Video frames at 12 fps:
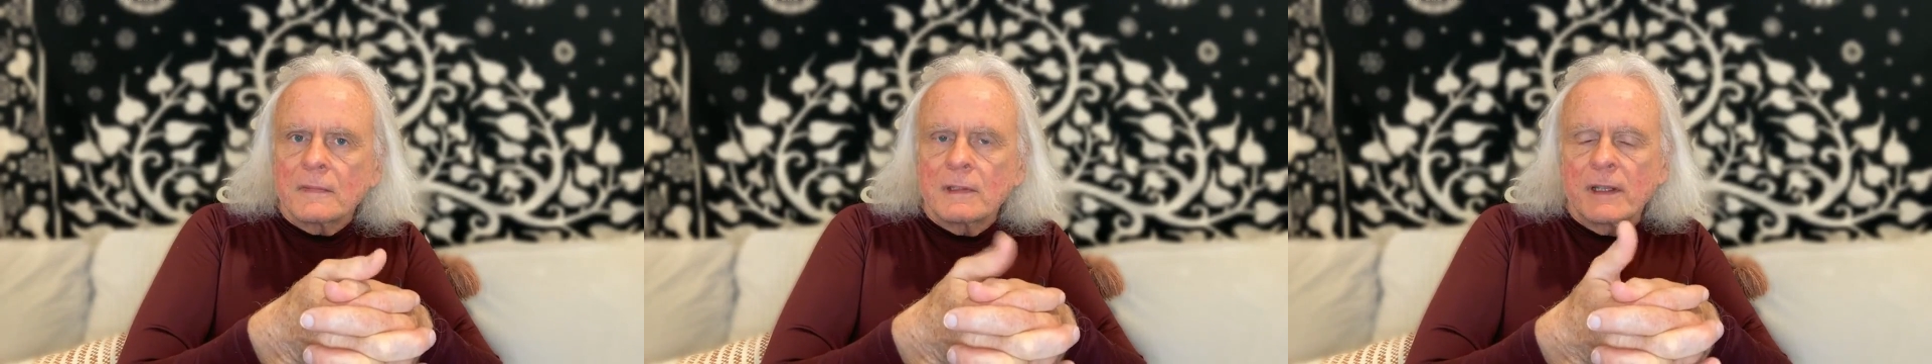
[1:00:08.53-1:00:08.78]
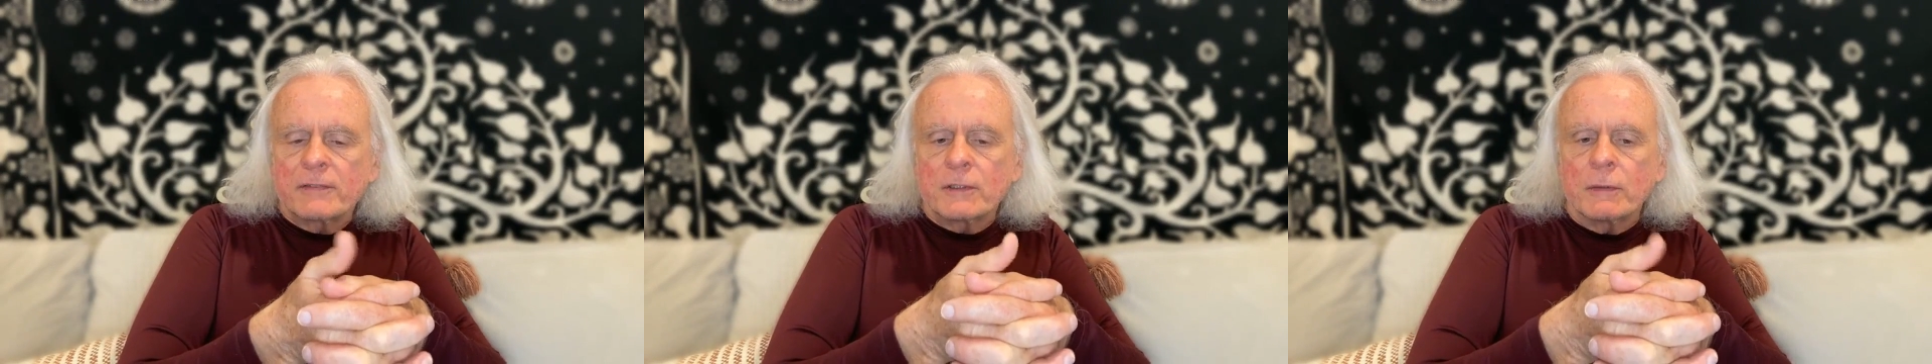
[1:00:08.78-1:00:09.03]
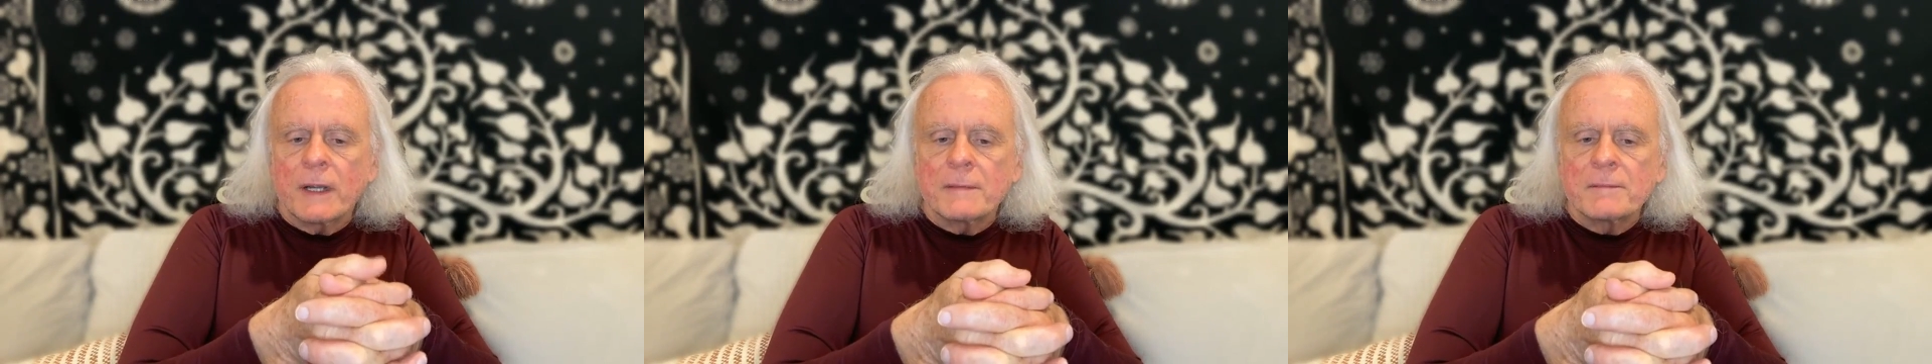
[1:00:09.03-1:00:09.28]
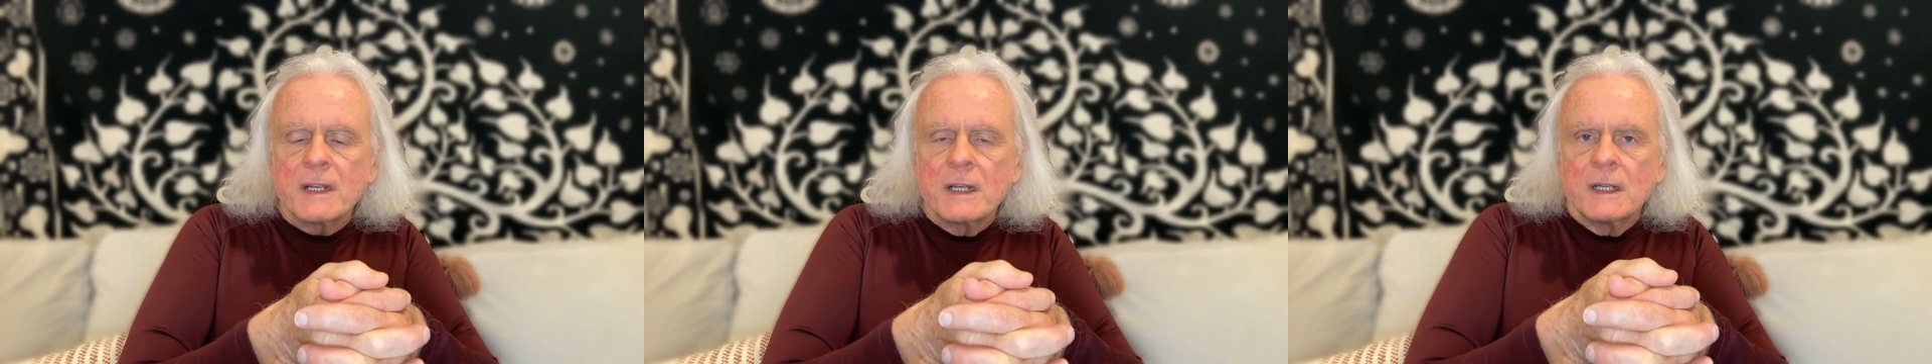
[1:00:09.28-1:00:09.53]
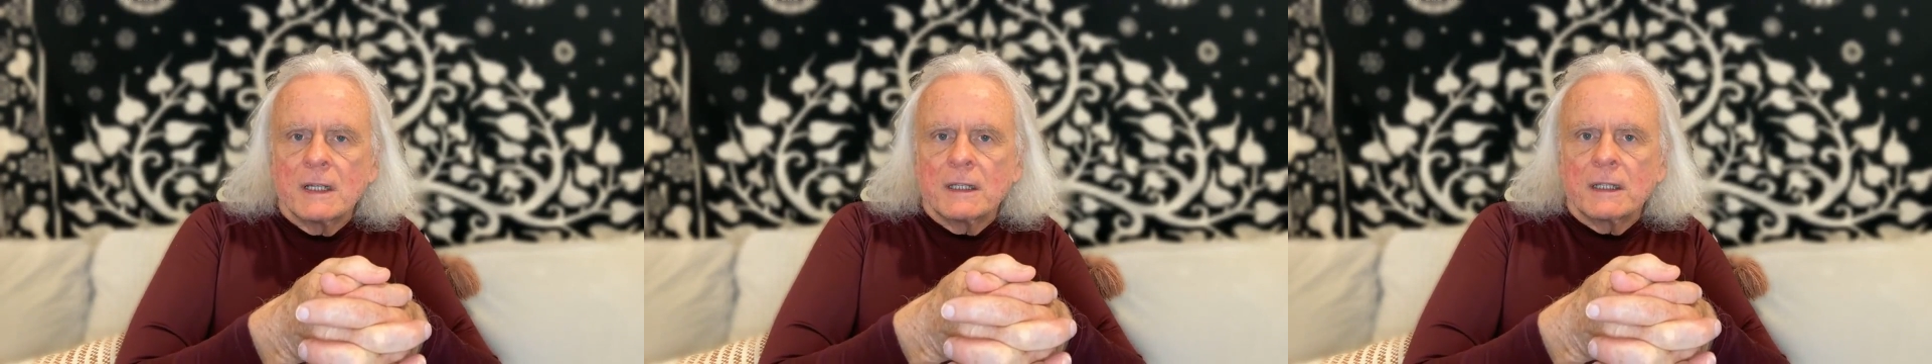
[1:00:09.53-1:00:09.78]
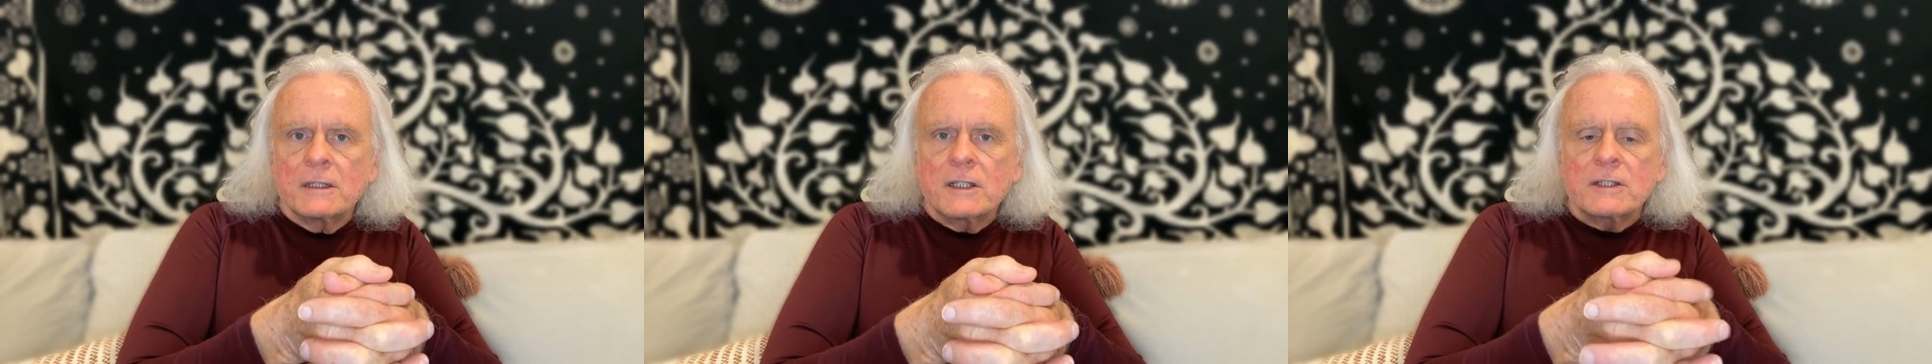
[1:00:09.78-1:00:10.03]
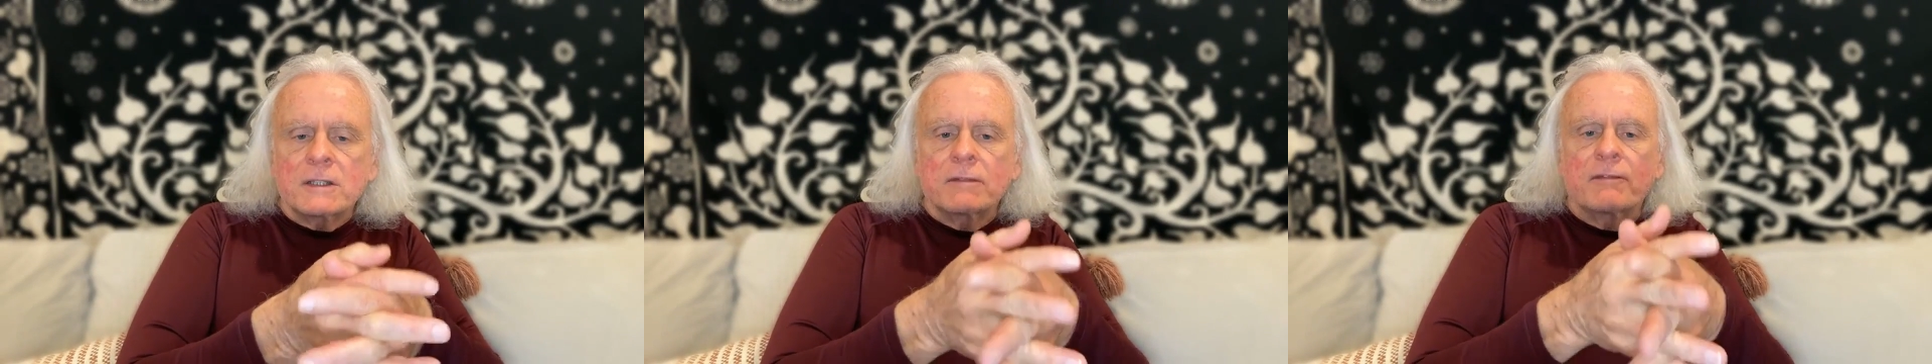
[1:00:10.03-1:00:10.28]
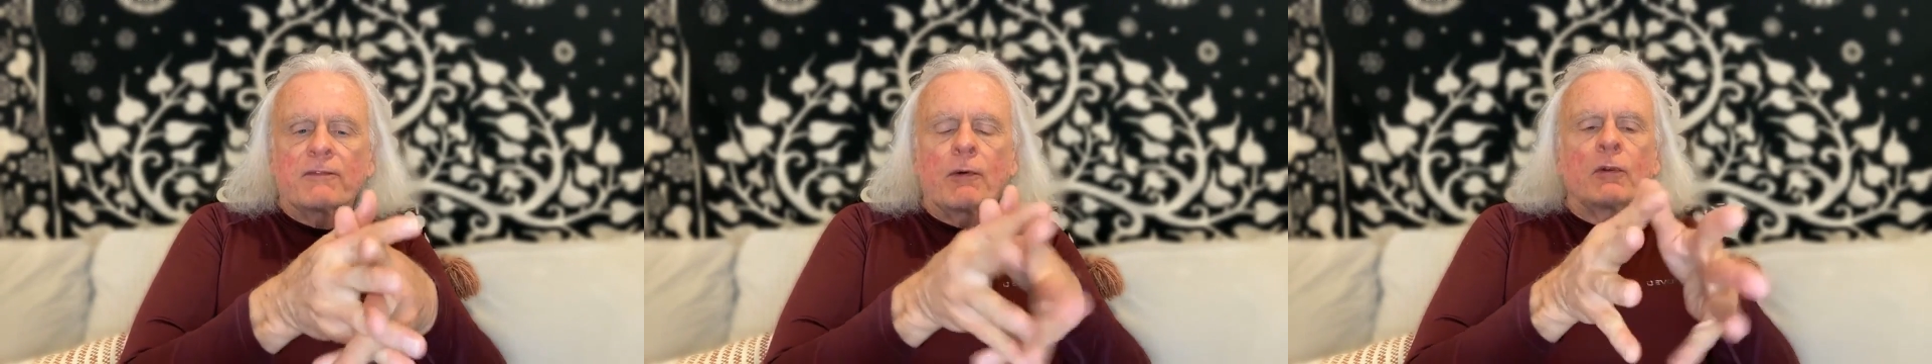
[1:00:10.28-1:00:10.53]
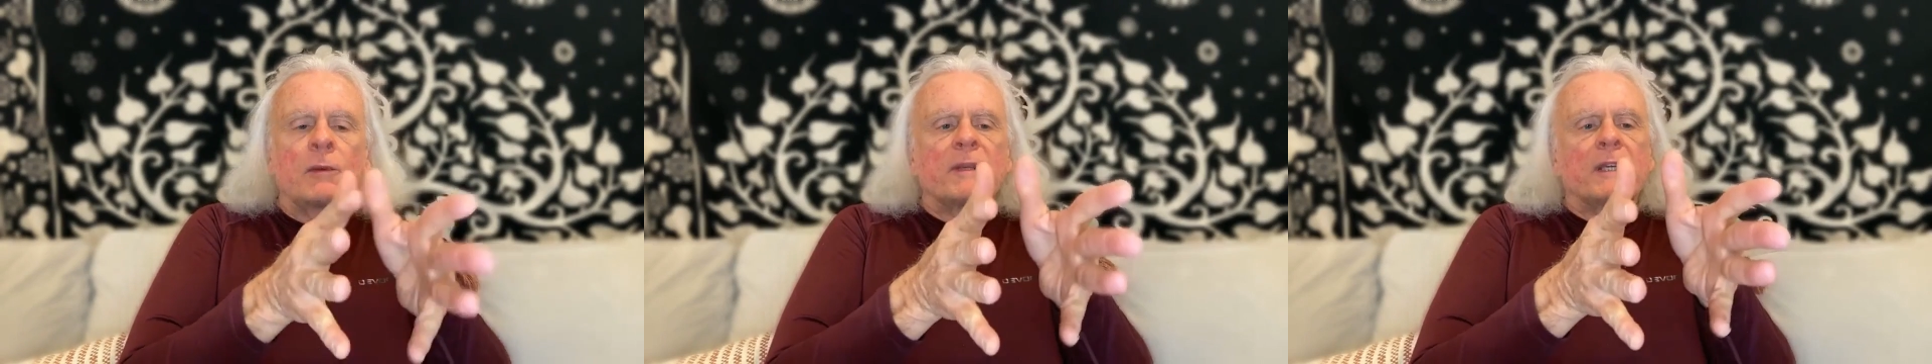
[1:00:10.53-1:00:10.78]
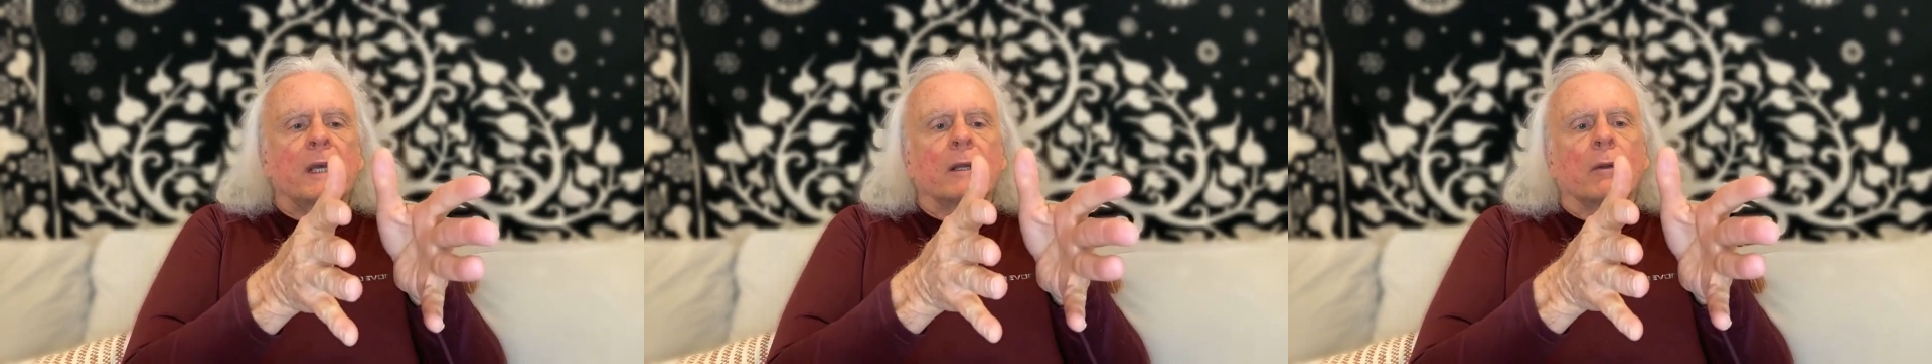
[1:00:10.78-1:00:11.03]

Left or right. Now just fold them again,